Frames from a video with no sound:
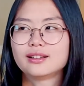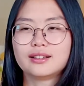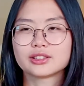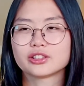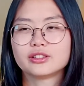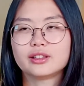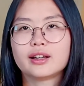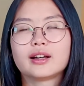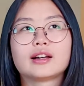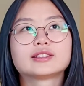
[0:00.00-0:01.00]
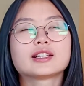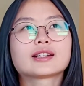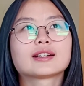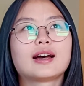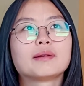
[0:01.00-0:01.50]
So it's
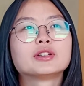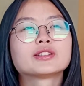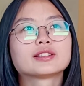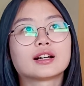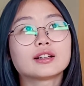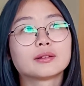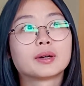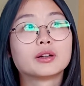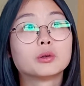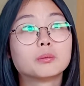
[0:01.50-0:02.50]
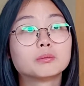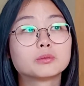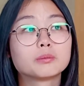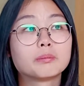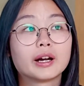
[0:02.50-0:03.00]
like I'm just stuck in my own
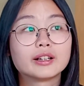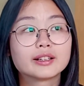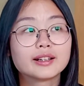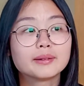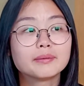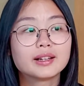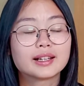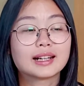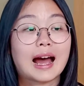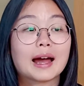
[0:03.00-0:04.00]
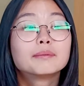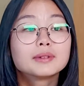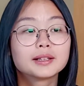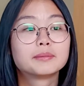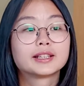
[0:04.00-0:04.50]
paradigm and I'm
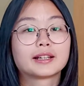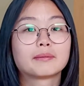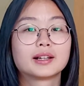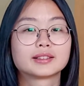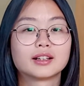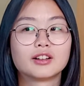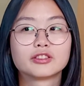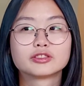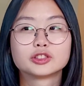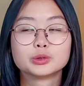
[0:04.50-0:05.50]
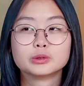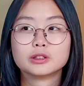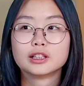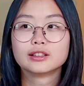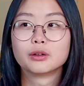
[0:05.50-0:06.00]
limiting myself to
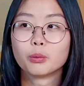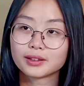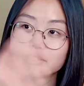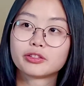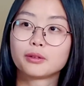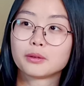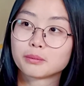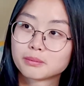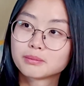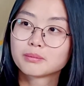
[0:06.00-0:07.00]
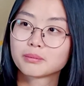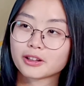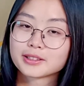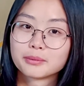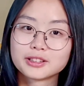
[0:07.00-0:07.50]
the wonderful
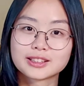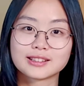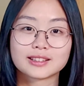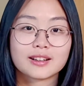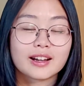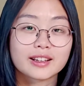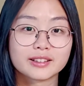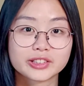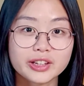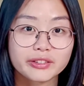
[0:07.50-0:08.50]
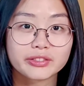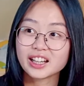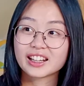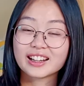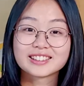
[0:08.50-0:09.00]
possibilities that I can achieve.
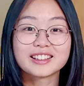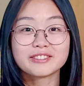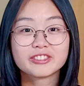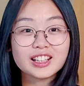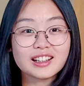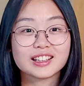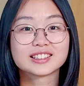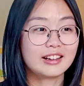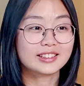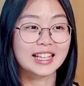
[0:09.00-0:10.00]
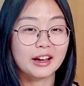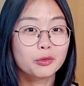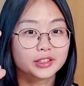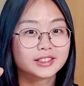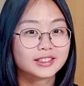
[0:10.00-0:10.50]
And I didn't realize that
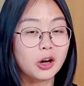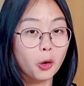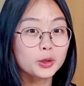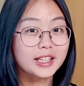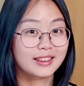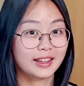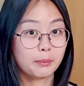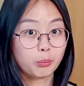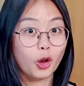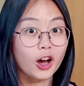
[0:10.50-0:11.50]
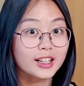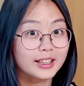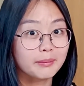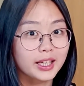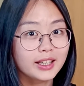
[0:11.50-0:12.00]
was the only thing
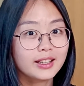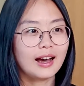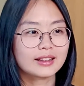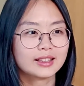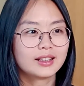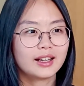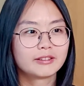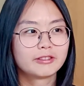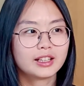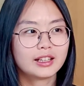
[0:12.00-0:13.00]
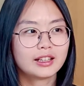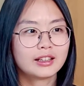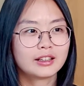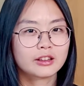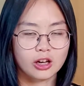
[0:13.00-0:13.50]
blocking me until I really
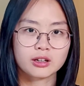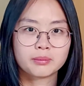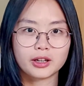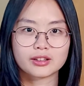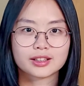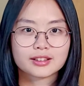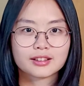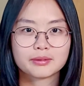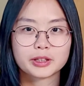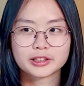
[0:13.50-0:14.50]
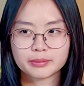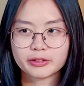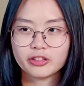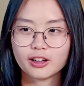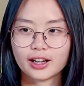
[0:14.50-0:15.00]
thought about it. Because
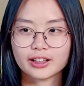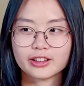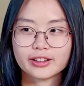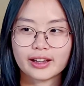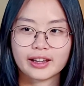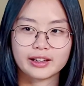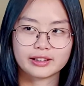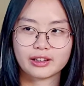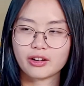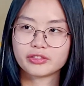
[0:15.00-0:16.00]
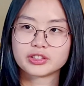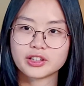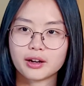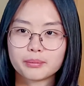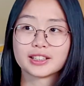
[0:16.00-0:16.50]
before I thought I hated an office
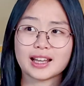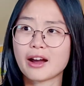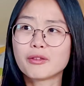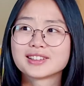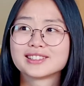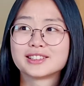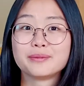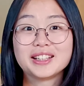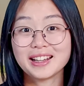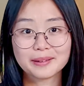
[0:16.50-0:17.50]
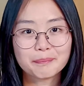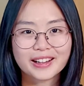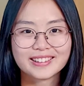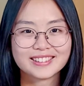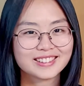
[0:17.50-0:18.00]
job because I wanted to be
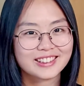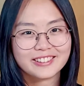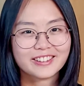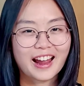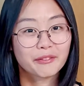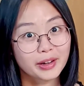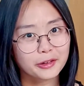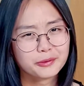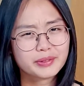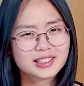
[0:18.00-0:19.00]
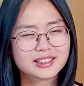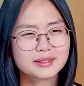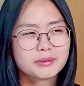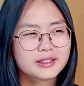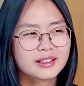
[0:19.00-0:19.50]
independent, you know, have my own business.
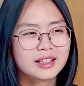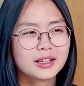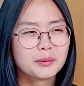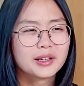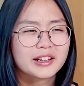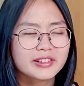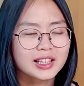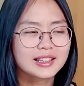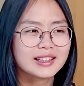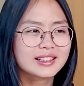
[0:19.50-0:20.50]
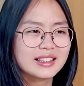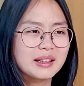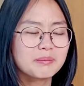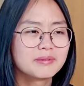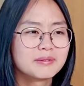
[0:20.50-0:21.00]
But when I really dig
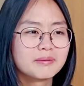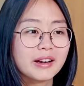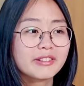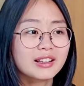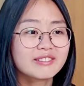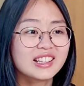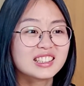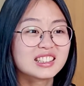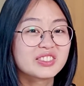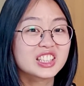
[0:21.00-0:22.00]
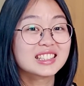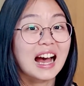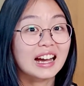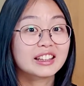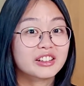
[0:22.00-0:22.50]
deep, my real reason is because I thought